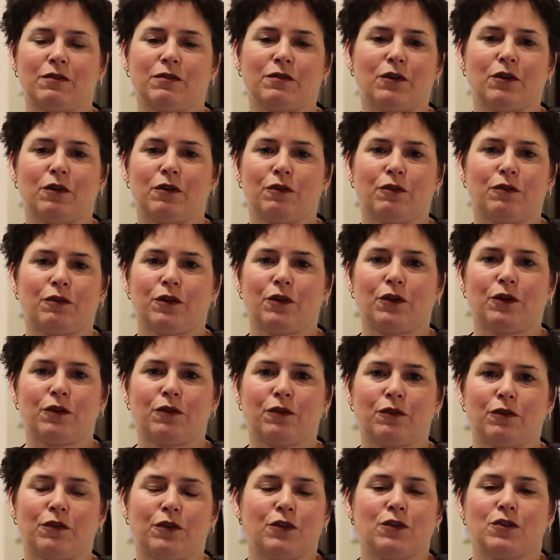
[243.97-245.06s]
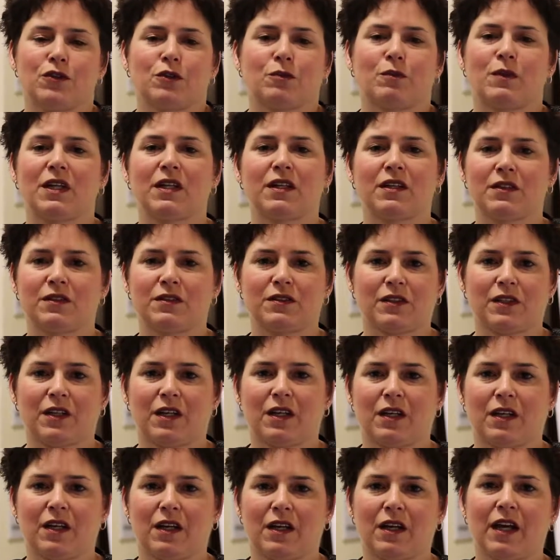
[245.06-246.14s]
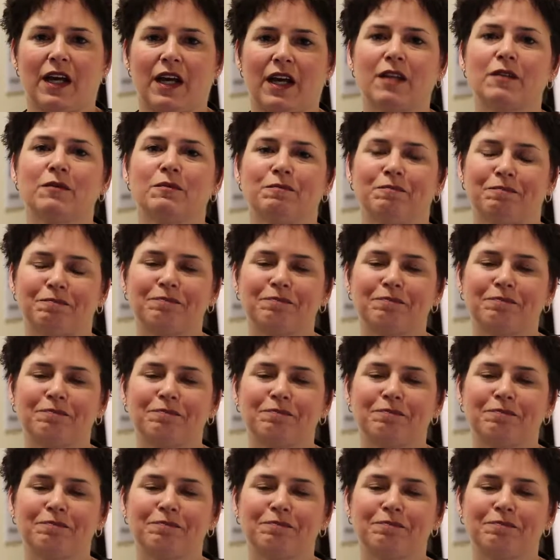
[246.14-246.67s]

for future meetings ahead.